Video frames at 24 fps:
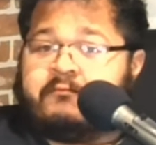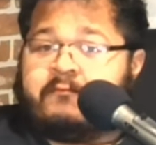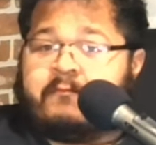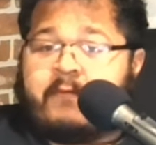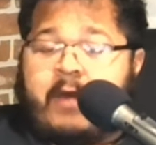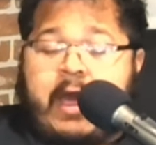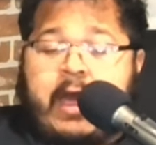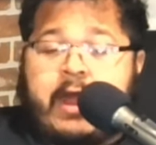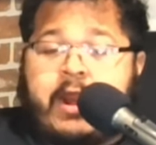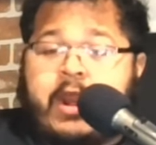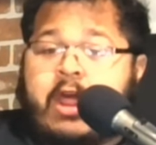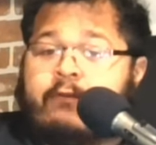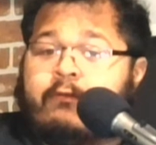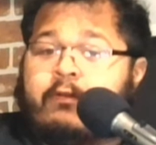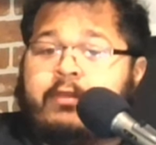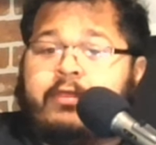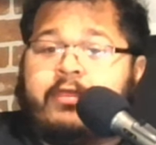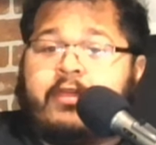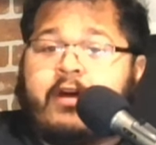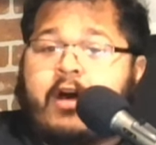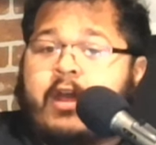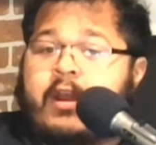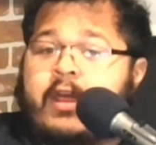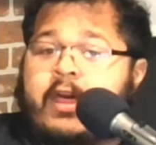I never
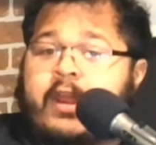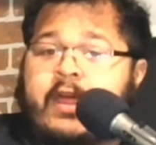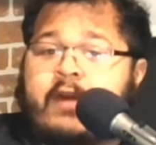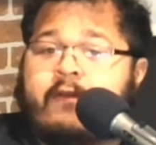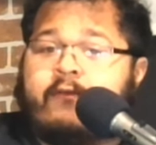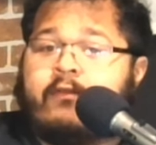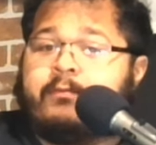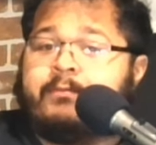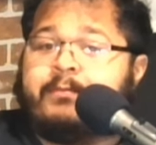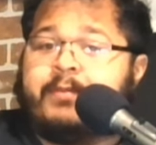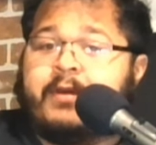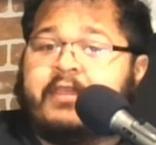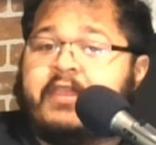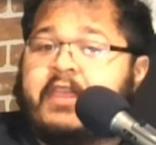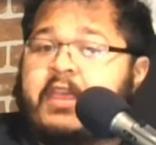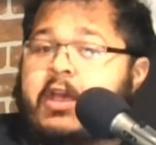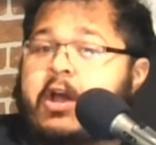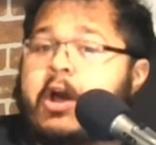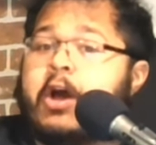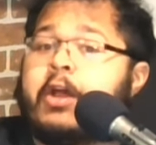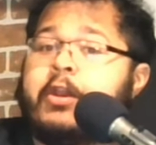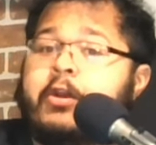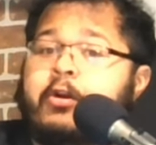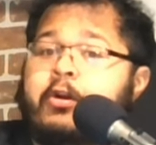thought I'd ever pick the
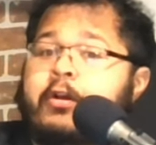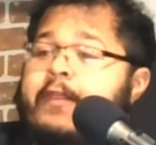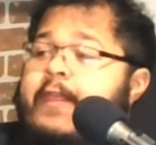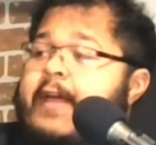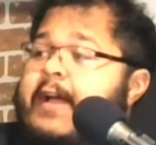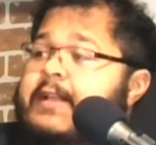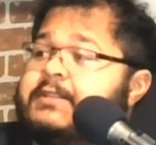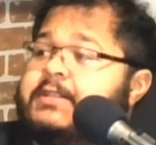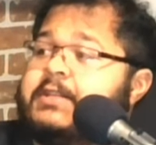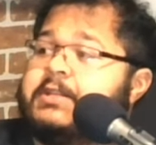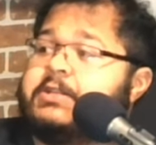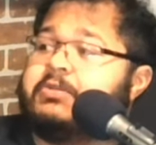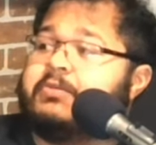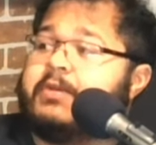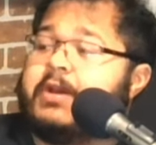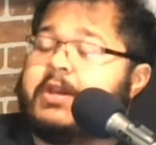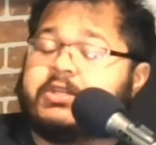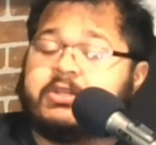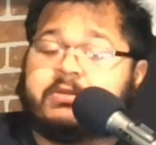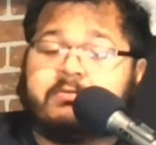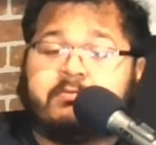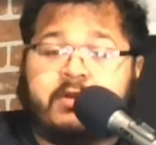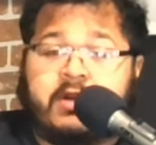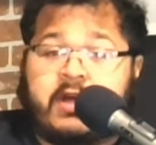under in that
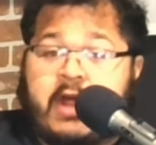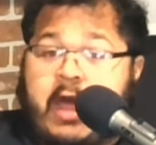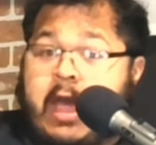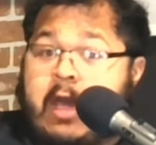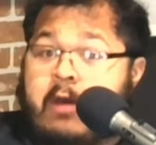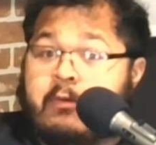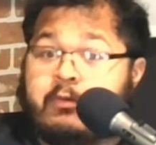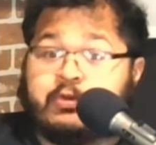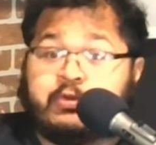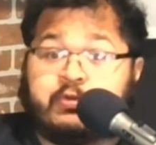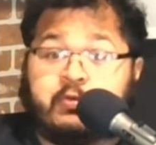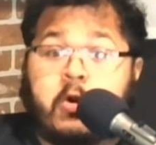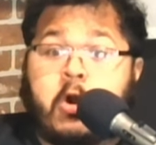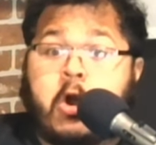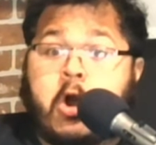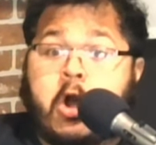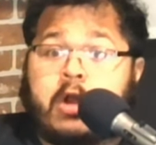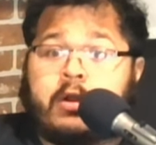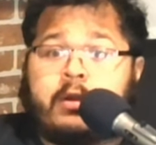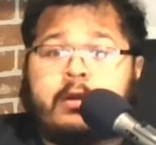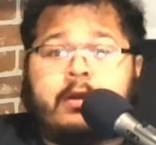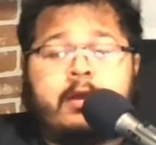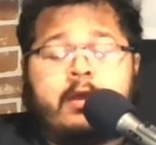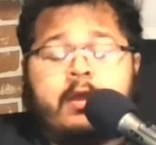situation, but I was wrong.